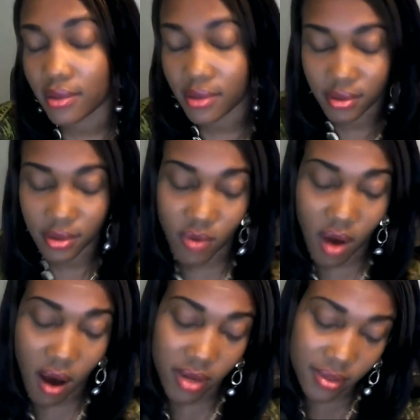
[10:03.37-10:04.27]
so don't
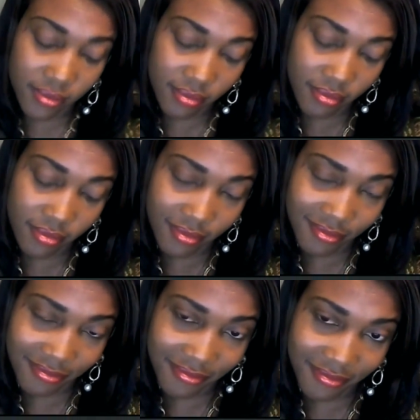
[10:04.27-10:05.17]
worry.
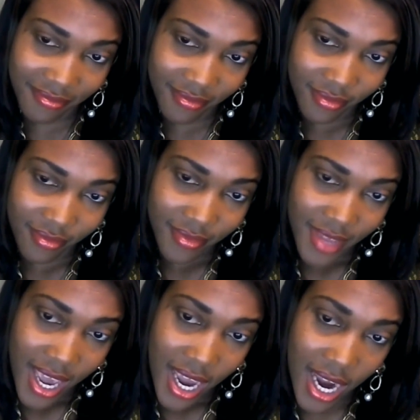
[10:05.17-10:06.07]

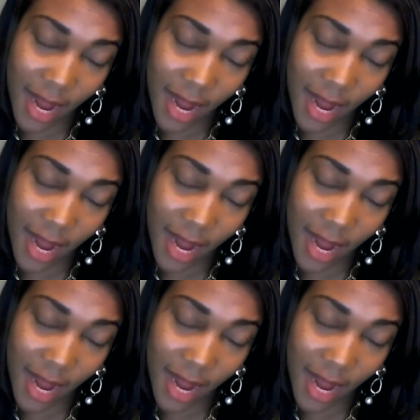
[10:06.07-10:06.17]
And